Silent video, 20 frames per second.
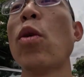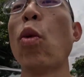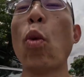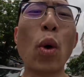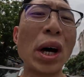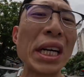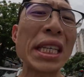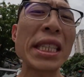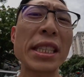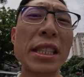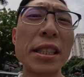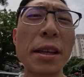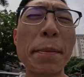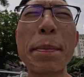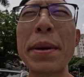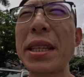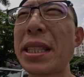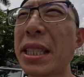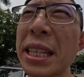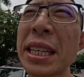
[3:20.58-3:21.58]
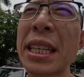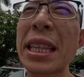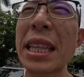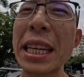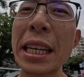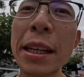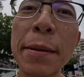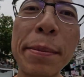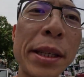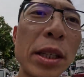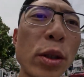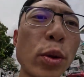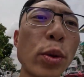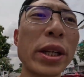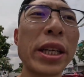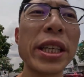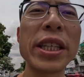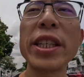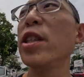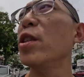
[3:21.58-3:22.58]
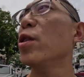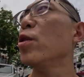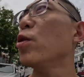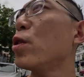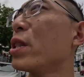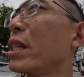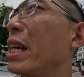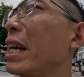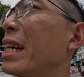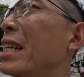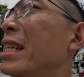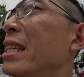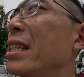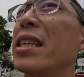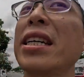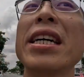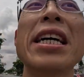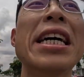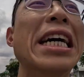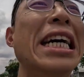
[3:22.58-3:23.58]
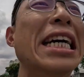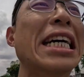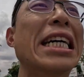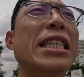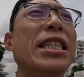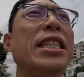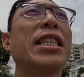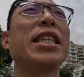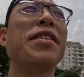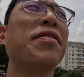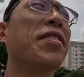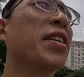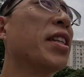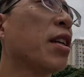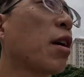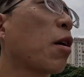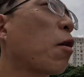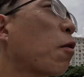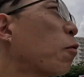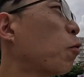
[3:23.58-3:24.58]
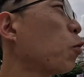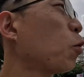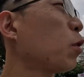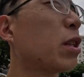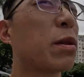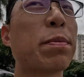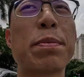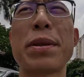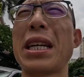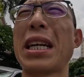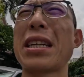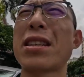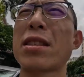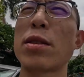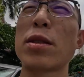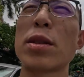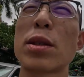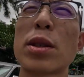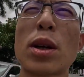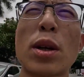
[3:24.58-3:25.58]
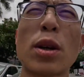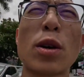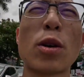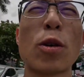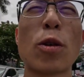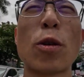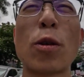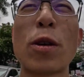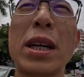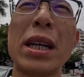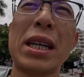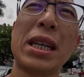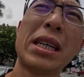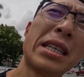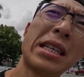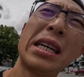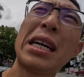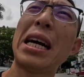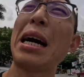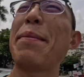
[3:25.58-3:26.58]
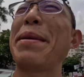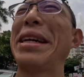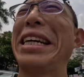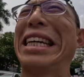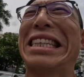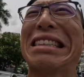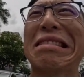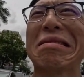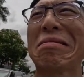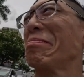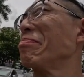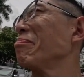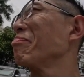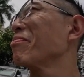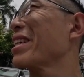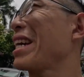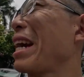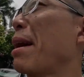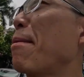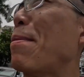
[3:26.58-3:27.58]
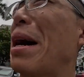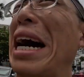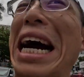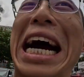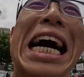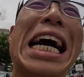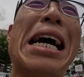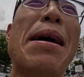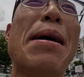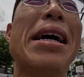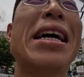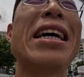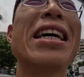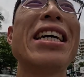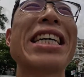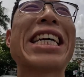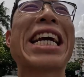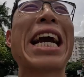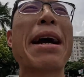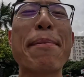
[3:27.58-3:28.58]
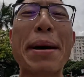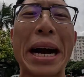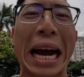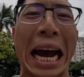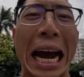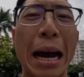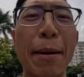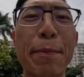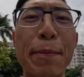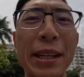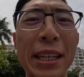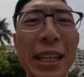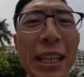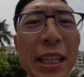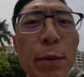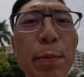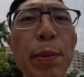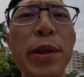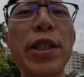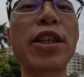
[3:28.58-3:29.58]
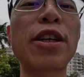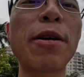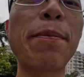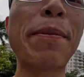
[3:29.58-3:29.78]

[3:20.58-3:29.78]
what is the missing link between you and achieving your fullest potential? So, I mean, you can't buy happiness, but you